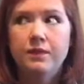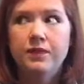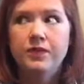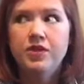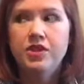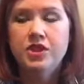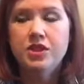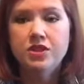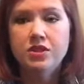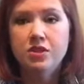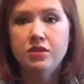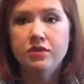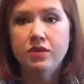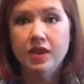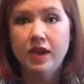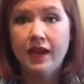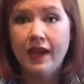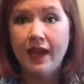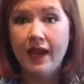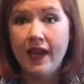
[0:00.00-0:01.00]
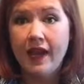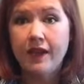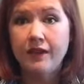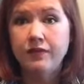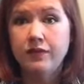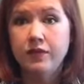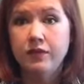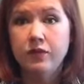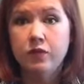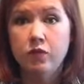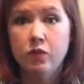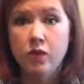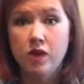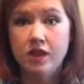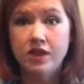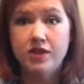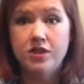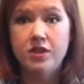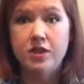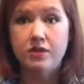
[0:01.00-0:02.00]
just over a half of
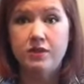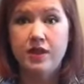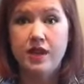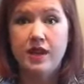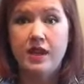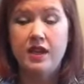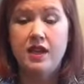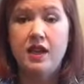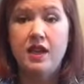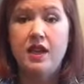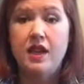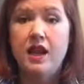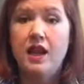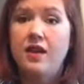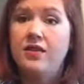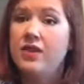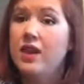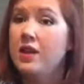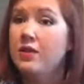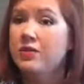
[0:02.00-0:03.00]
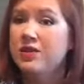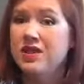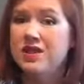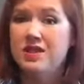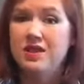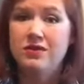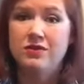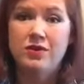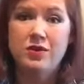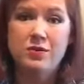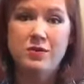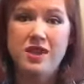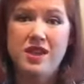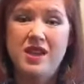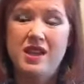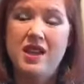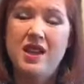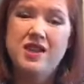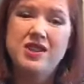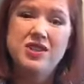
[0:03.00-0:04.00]
one donut, and that was enough for me.
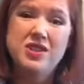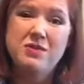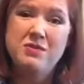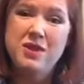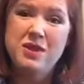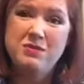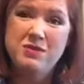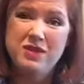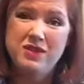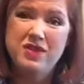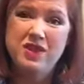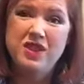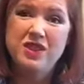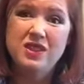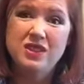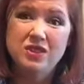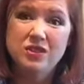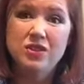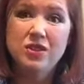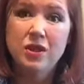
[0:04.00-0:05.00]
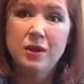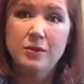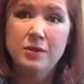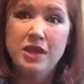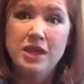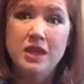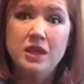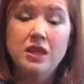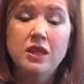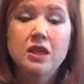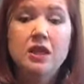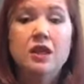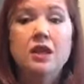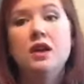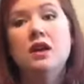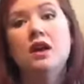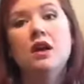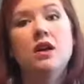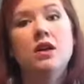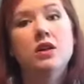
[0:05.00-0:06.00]
It actually made me feel a little crummy
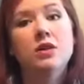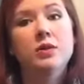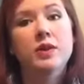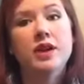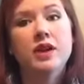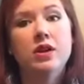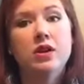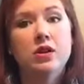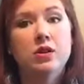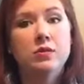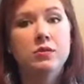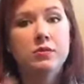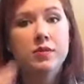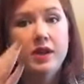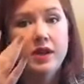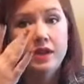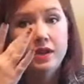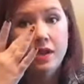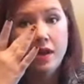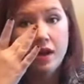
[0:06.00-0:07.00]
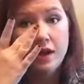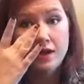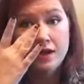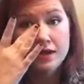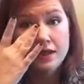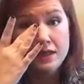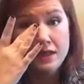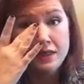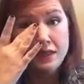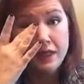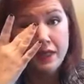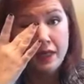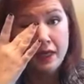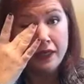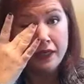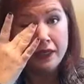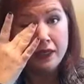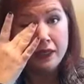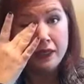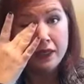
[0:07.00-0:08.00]
all the way home, but not
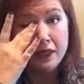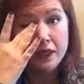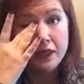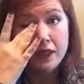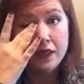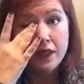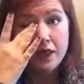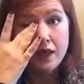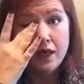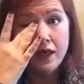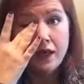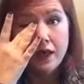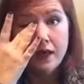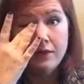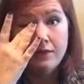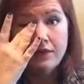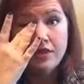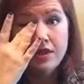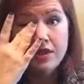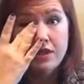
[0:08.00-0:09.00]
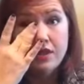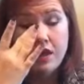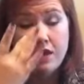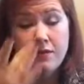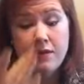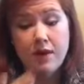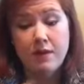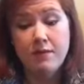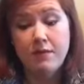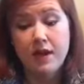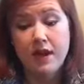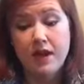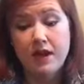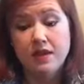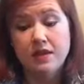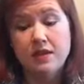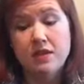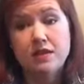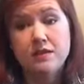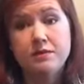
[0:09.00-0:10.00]
sick, just not my
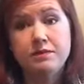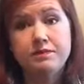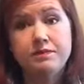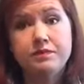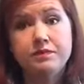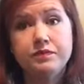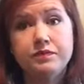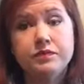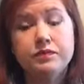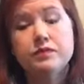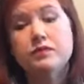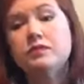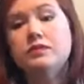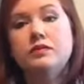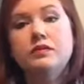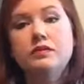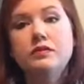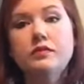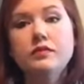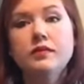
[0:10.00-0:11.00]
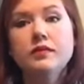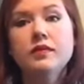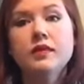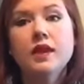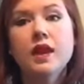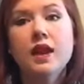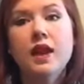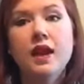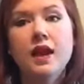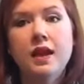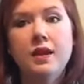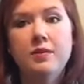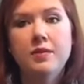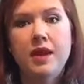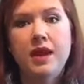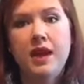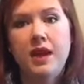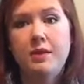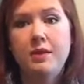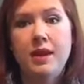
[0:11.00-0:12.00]
best.
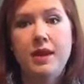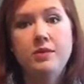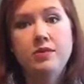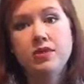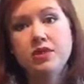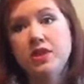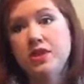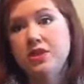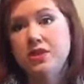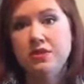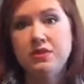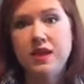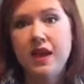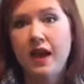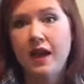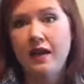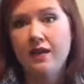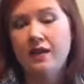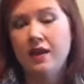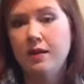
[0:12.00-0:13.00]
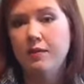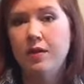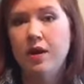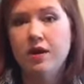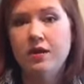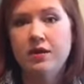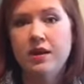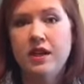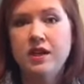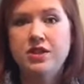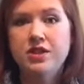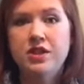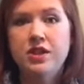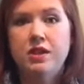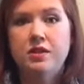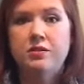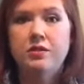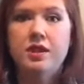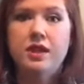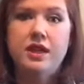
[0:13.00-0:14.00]
And I'm able to do that
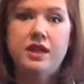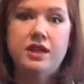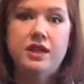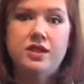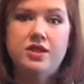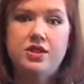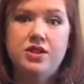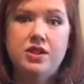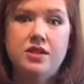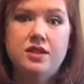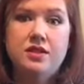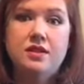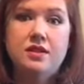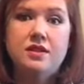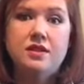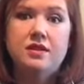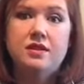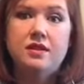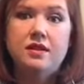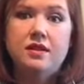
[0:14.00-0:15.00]
moderation, where I can just